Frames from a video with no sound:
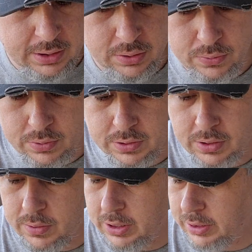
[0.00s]
lures
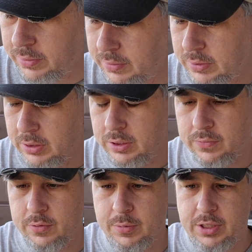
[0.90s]
already
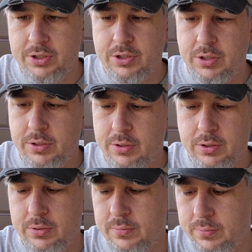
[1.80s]
from last year,
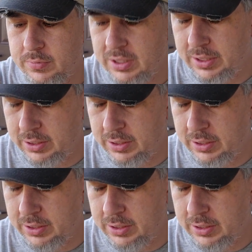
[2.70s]
or tied